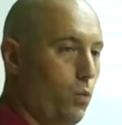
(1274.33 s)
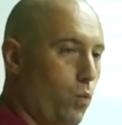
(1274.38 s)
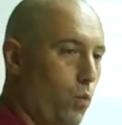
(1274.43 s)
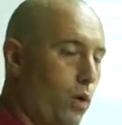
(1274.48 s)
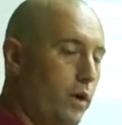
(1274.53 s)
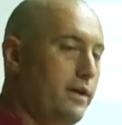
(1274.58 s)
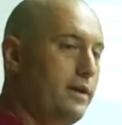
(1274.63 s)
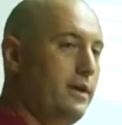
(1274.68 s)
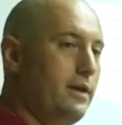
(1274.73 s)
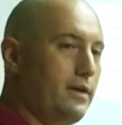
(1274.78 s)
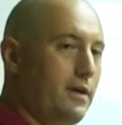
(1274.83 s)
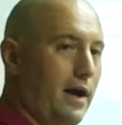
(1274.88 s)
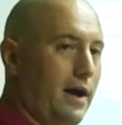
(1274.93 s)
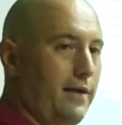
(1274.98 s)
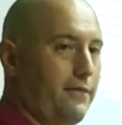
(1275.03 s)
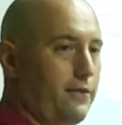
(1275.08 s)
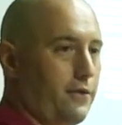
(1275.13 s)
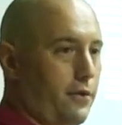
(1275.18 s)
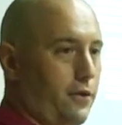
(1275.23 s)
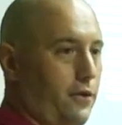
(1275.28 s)
one year
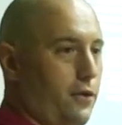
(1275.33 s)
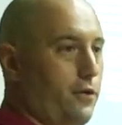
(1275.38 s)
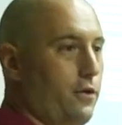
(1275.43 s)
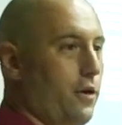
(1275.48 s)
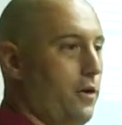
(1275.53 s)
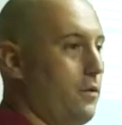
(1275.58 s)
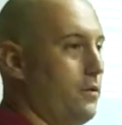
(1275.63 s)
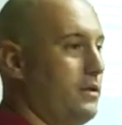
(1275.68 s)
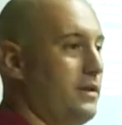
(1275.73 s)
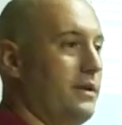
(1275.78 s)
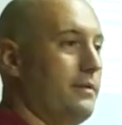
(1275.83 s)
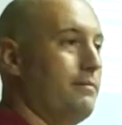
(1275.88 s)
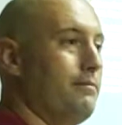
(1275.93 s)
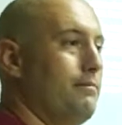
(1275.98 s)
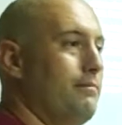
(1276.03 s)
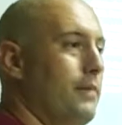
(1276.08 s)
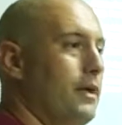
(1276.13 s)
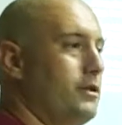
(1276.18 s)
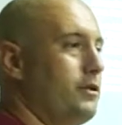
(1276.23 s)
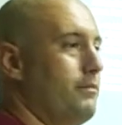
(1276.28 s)
after Hugo did
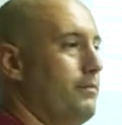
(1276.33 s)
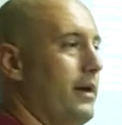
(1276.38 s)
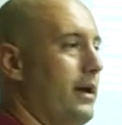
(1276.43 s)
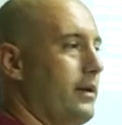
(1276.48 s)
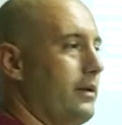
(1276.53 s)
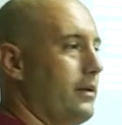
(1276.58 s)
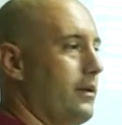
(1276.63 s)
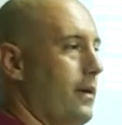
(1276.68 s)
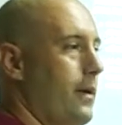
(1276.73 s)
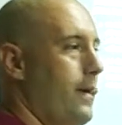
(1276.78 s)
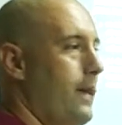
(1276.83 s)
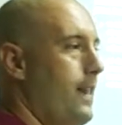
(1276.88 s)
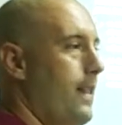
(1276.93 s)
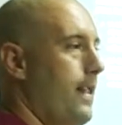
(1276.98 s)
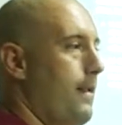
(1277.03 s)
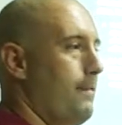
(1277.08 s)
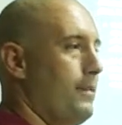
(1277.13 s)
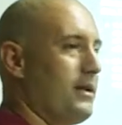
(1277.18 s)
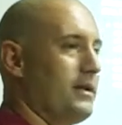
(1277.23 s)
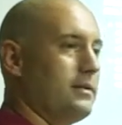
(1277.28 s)
much better
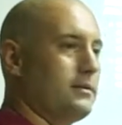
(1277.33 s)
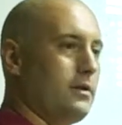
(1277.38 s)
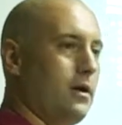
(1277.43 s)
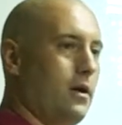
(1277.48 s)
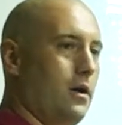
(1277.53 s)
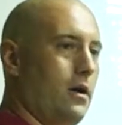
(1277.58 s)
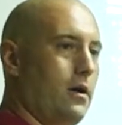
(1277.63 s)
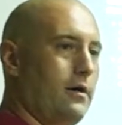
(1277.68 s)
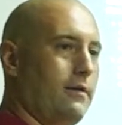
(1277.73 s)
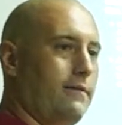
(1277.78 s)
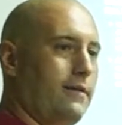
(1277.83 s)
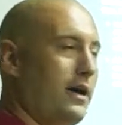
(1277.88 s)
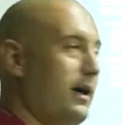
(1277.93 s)
because all of